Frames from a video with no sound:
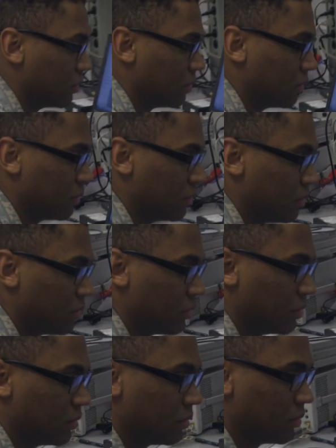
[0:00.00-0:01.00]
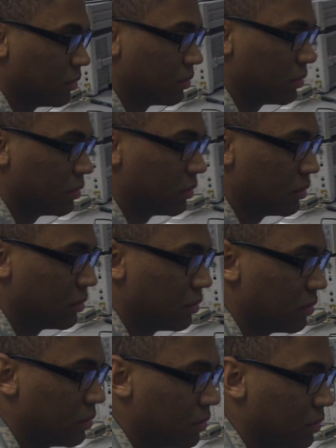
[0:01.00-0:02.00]
So while there may be down days
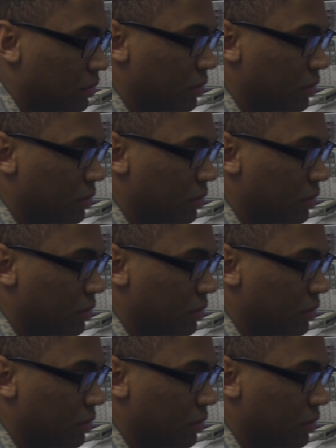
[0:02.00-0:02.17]
where we're not